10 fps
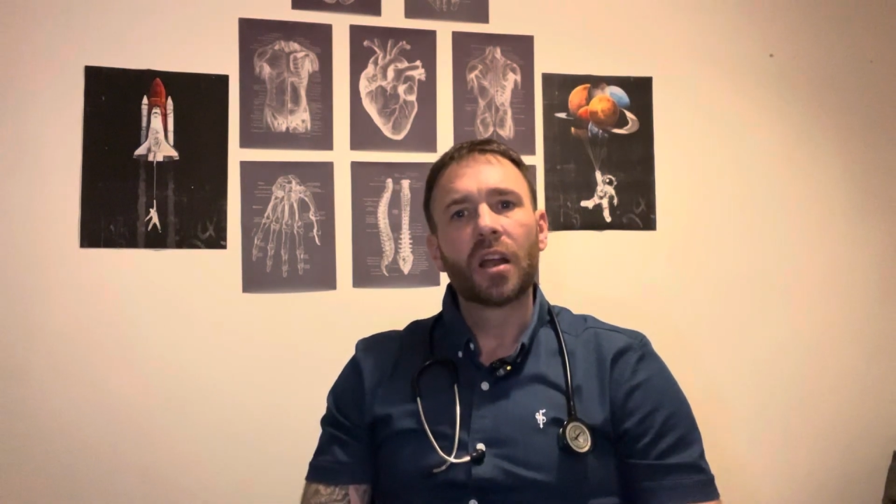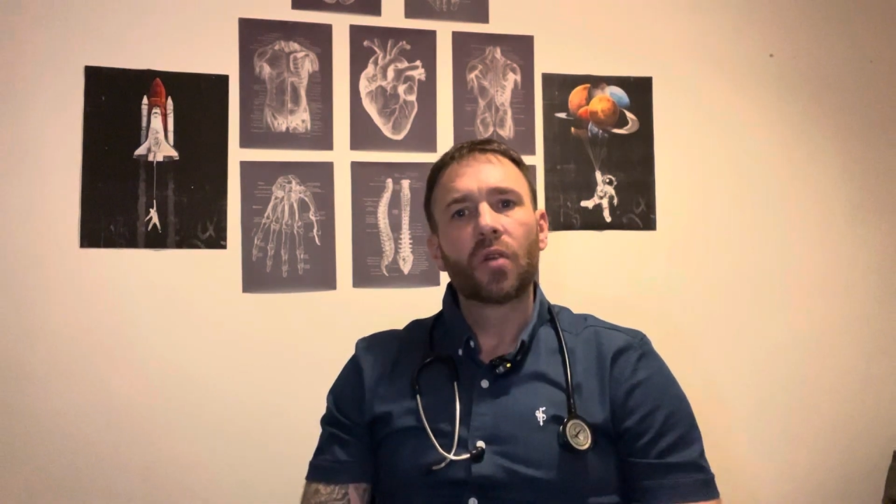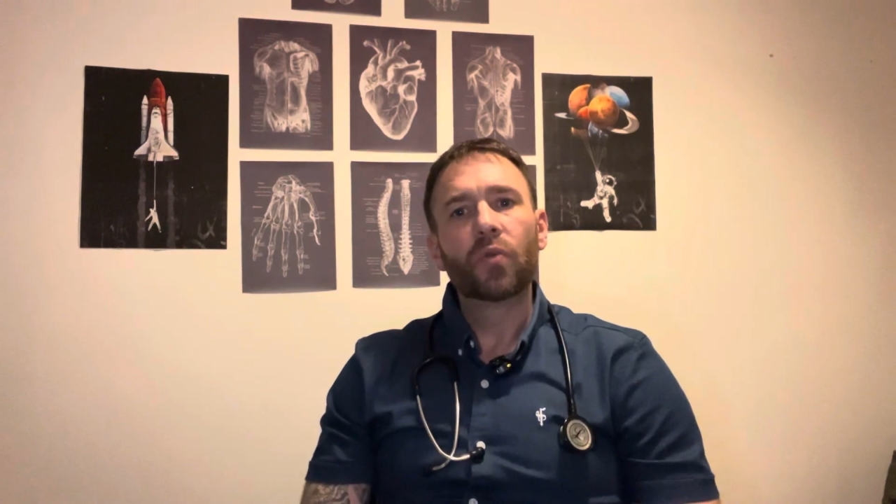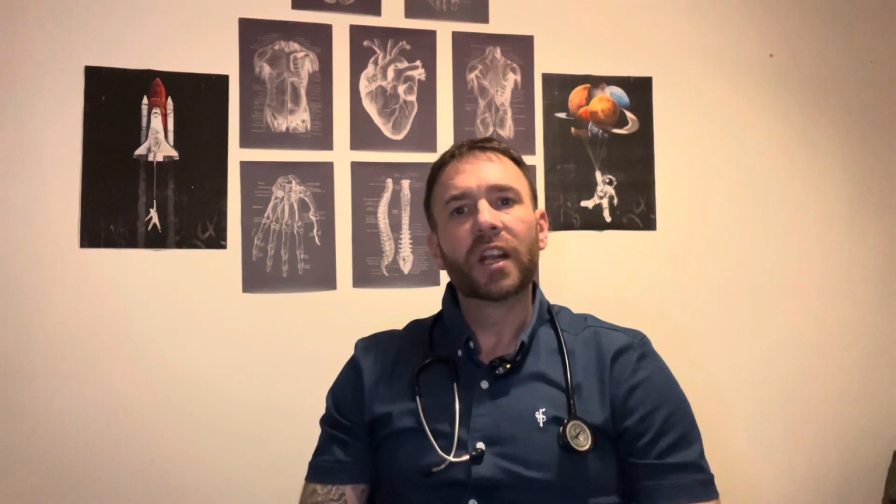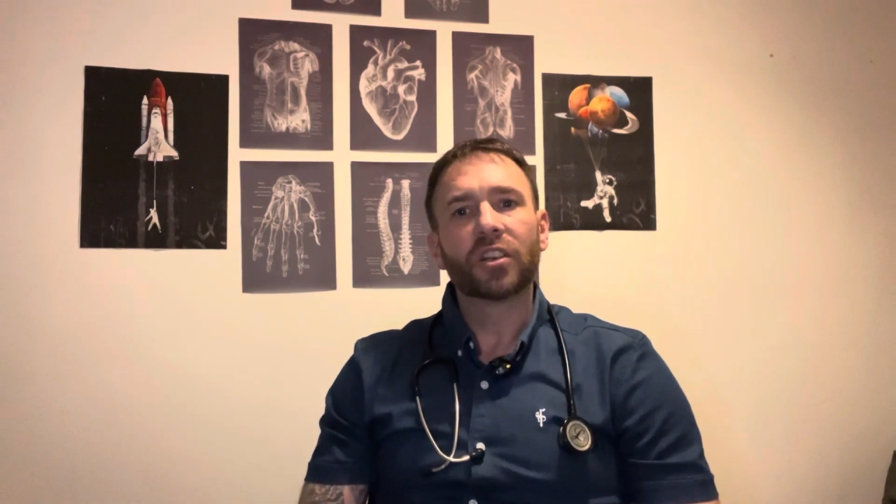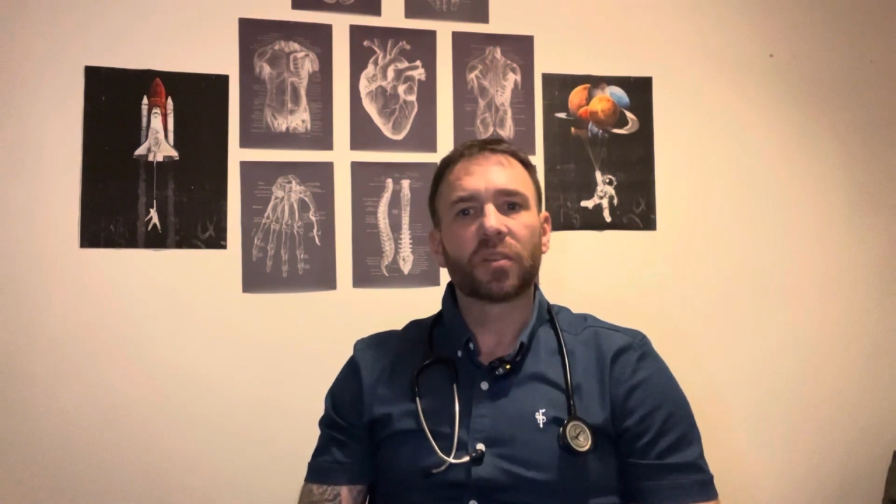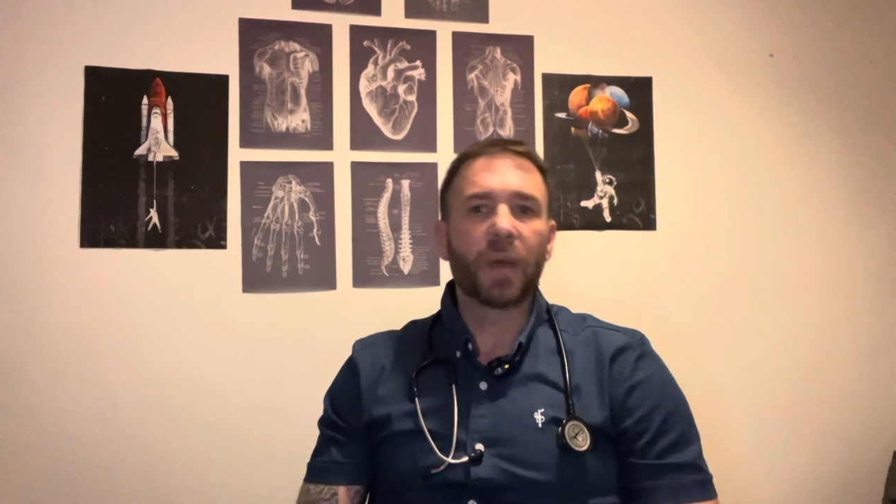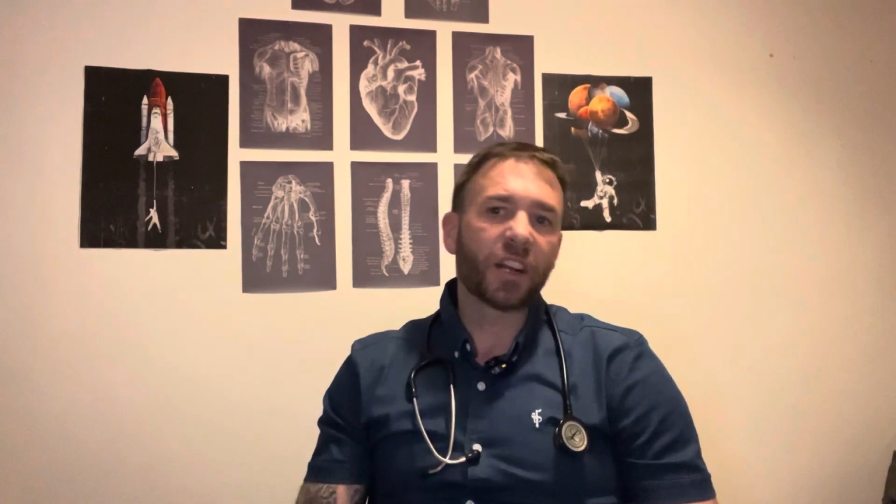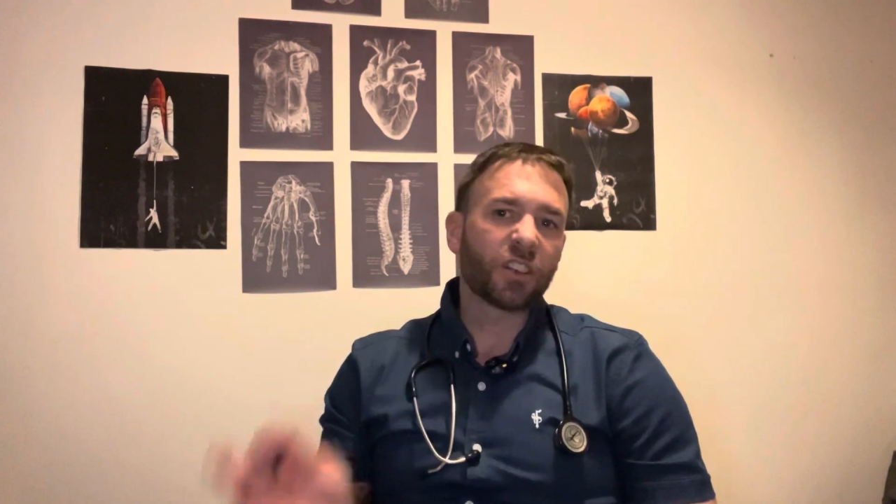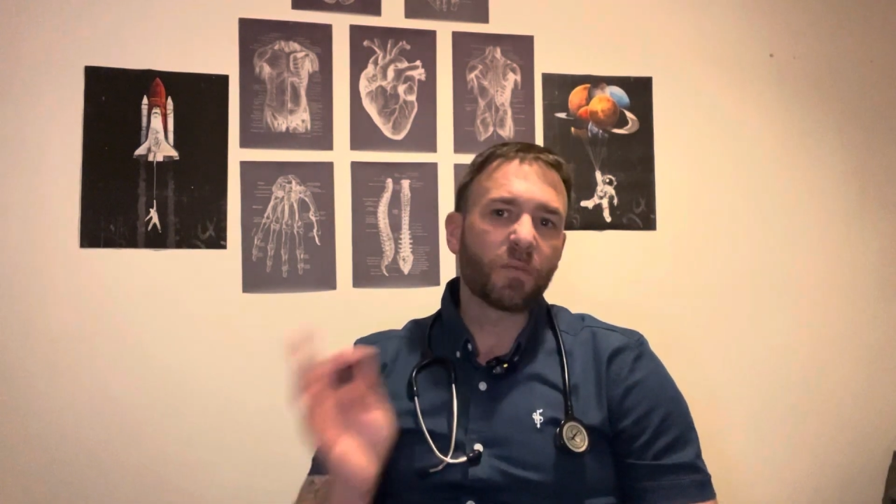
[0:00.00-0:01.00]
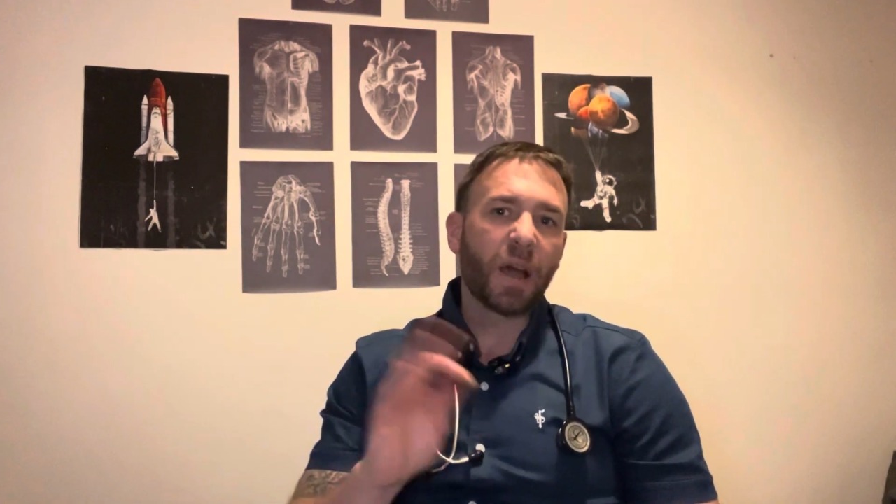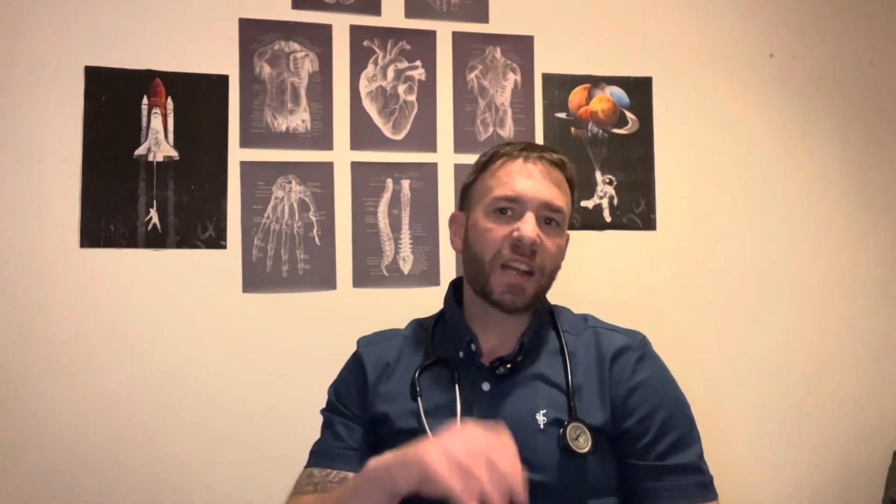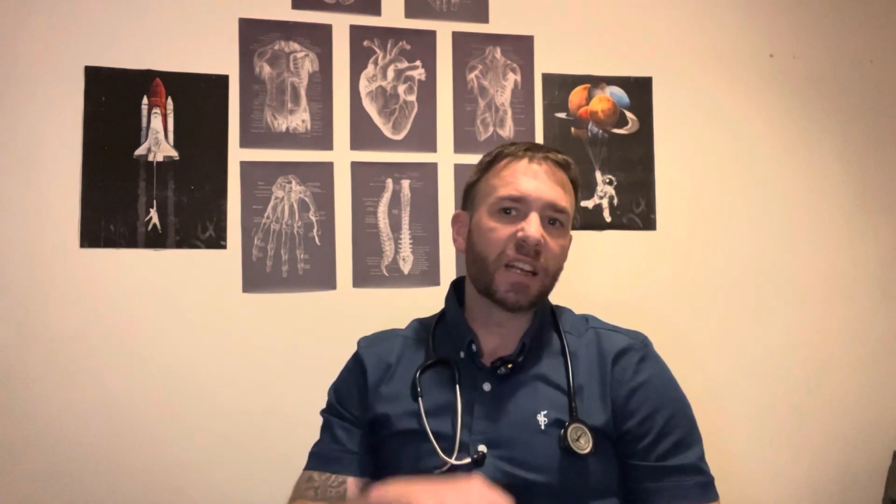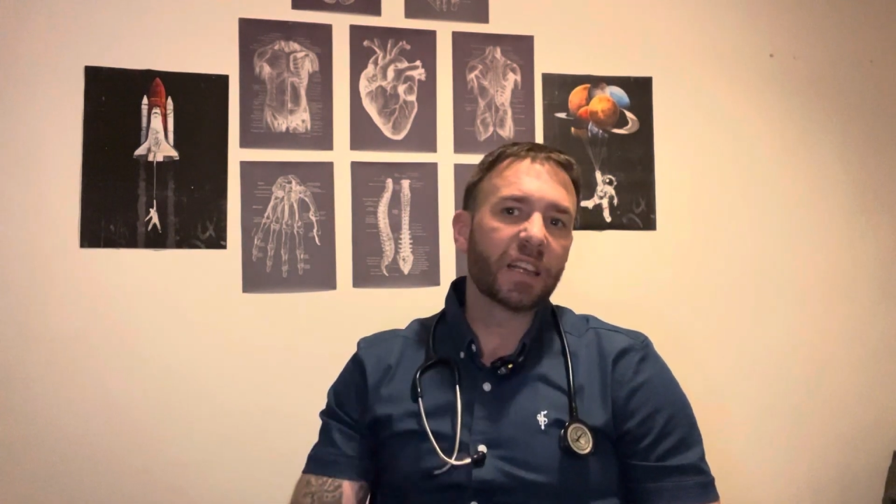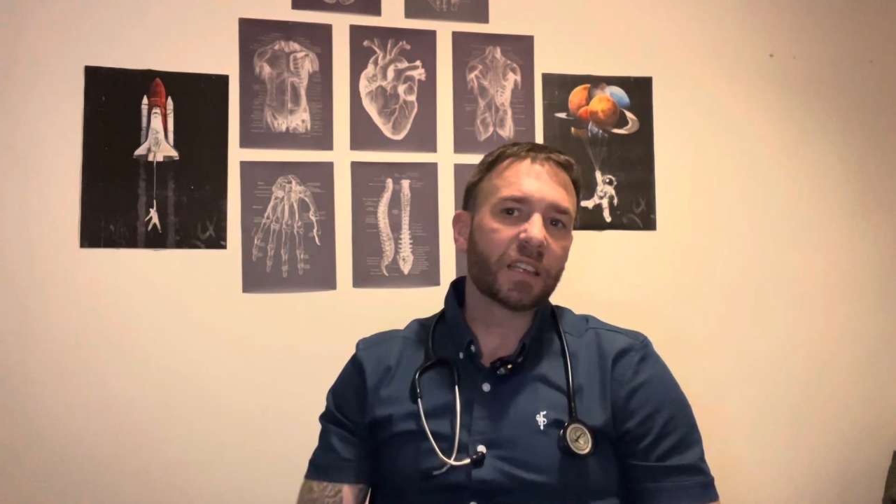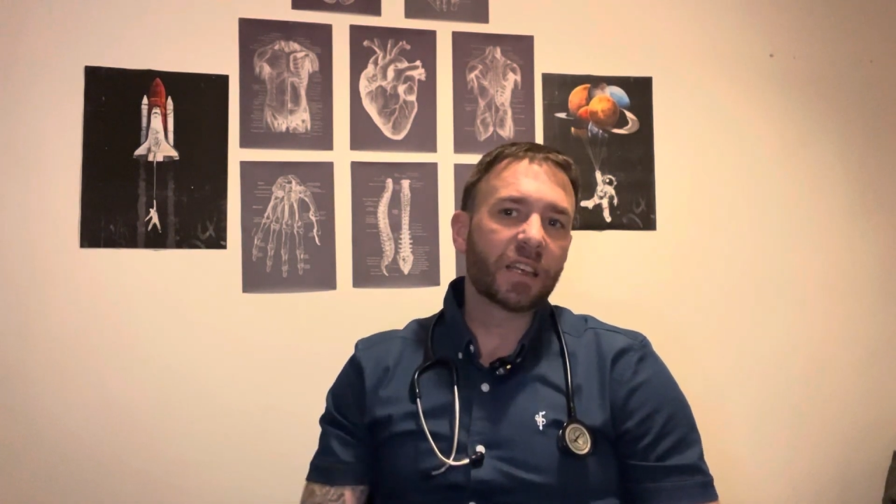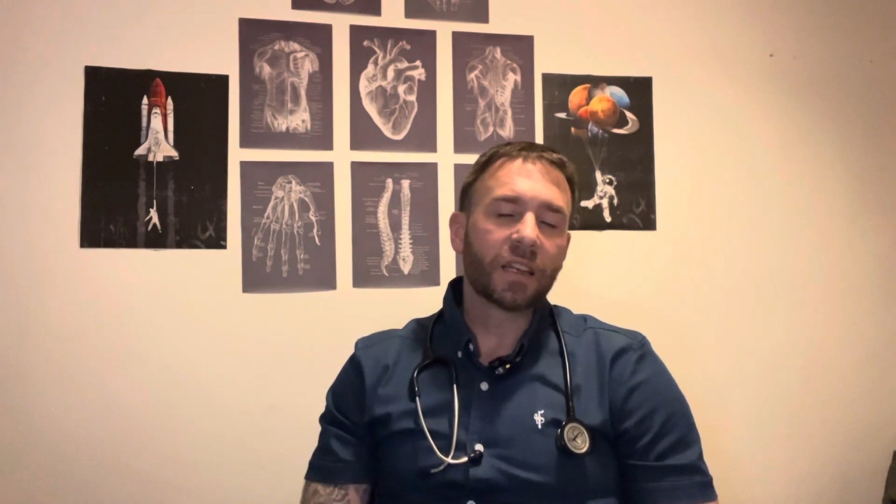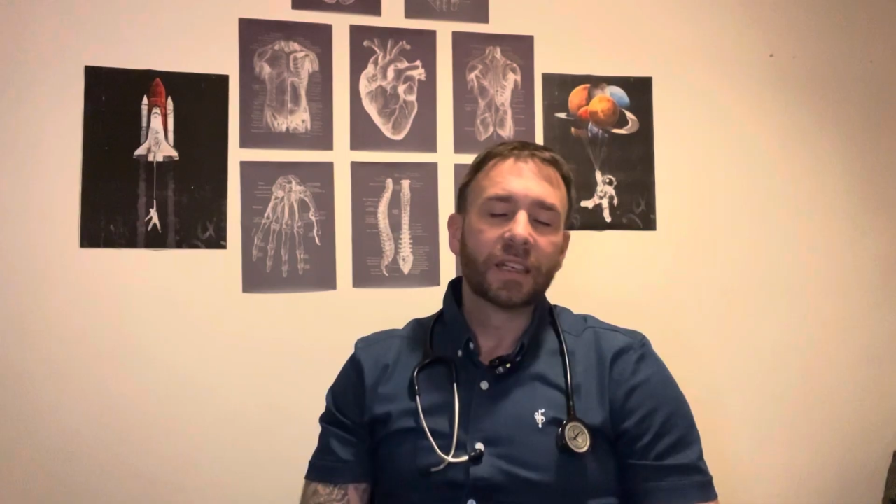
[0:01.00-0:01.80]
really just medicine made easy.